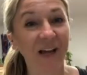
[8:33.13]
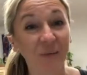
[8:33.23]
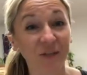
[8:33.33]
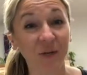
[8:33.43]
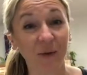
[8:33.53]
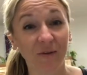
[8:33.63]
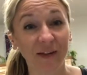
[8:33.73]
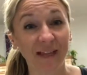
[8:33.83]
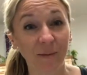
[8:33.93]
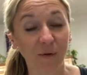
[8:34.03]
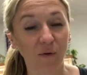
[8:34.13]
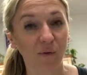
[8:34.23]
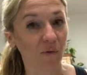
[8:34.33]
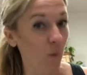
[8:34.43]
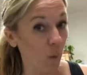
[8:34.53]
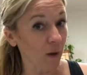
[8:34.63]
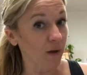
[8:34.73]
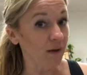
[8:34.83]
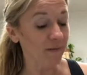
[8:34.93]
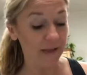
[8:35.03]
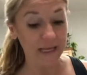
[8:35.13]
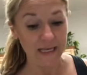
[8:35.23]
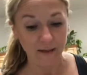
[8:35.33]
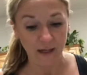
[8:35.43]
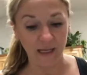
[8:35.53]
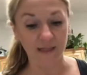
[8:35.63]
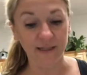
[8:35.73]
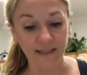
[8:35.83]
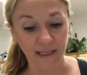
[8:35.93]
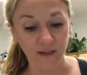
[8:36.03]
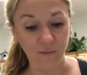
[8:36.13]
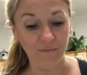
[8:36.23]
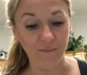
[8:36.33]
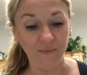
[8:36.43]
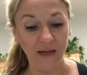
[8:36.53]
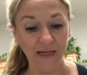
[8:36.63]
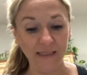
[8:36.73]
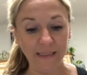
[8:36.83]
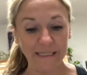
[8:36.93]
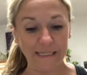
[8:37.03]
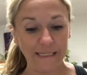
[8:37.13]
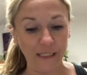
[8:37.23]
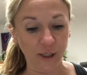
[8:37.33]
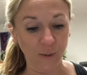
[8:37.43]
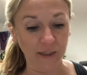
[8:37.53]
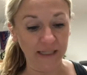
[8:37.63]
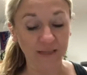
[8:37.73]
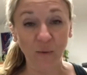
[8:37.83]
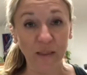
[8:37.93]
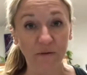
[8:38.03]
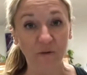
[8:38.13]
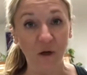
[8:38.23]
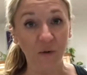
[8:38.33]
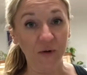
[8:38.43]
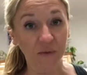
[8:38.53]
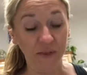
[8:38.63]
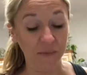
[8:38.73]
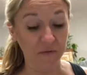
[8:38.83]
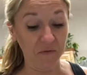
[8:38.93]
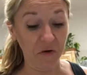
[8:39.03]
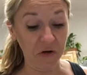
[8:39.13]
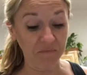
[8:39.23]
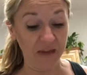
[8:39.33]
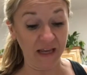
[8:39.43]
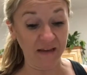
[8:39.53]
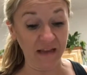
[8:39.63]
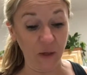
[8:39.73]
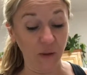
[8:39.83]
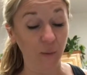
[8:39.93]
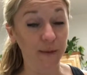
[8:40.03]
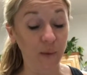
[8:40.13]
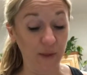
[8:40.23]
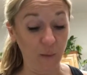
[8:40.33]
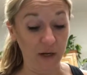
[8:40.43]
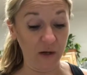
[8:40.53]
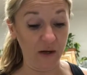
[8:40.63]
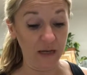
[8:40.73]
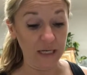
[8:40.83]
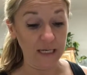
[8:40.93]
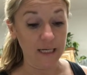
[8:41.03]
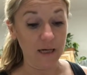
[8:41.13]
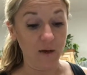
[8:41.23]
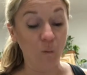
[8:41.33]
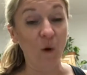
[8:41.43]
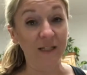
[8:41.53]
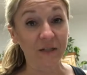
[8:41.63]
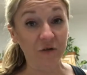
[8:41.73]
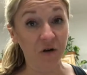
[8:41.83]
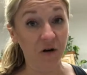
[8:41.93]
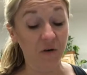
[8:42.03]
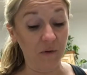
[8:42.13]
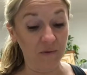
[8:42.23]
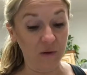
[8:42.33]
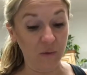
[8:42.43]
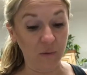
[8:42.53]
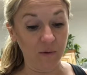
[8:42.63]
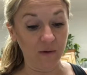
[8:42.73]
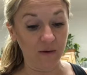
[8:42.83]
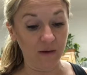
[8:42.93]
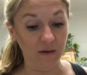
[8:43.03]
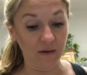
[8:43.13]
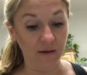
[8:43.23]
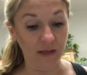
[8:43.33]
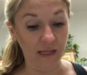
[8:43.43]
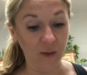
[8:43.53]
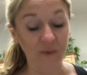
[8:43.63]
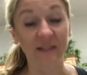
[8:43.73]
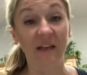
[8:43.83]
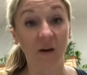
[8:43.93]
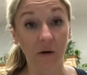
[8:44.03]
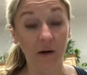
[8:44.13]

I wish I would have read that before and seen that nobody has really followed this recipe before, and that there was only one-star review, and it was a year